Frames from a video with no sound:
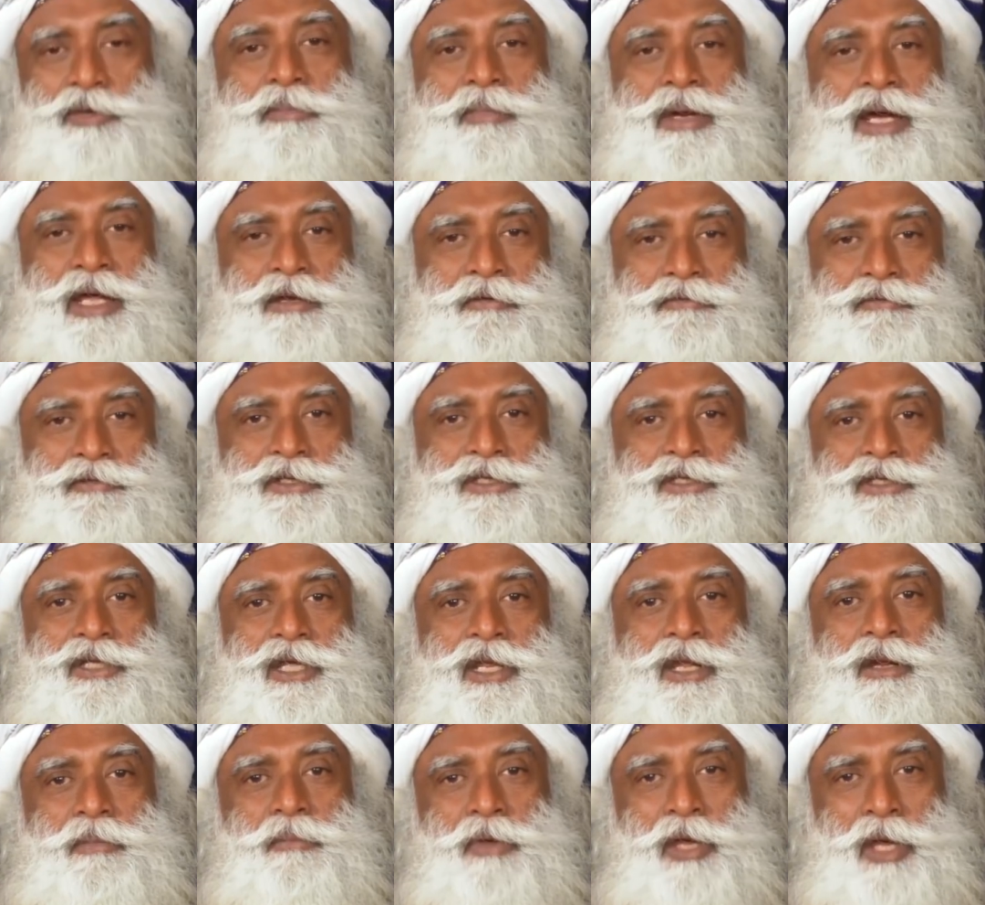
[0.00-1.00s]
to manifest, that
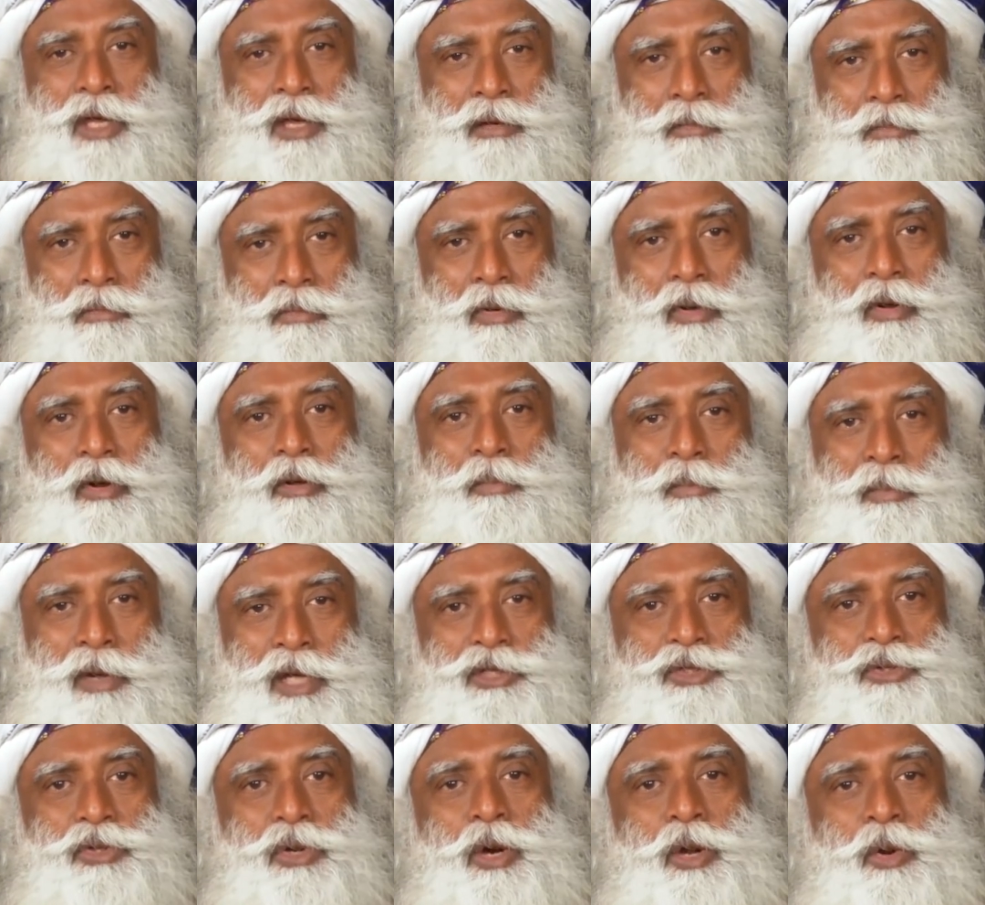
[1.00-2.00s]
are more
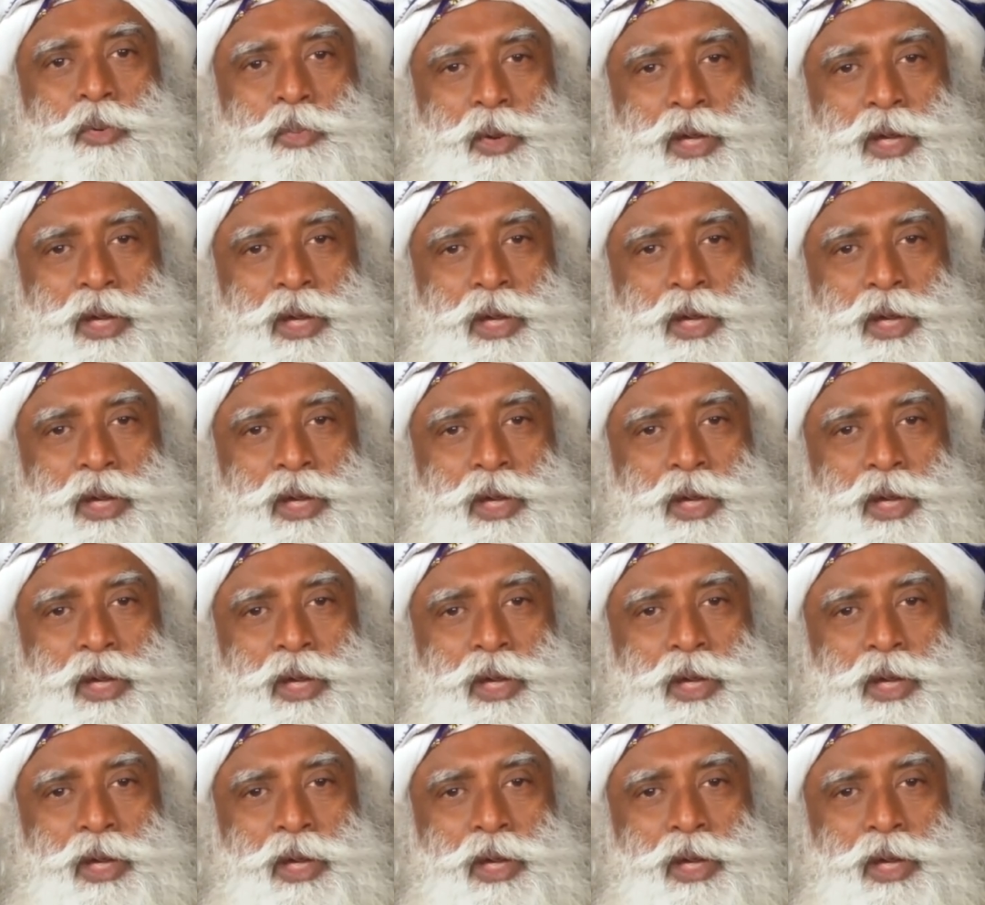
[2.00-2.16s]
mature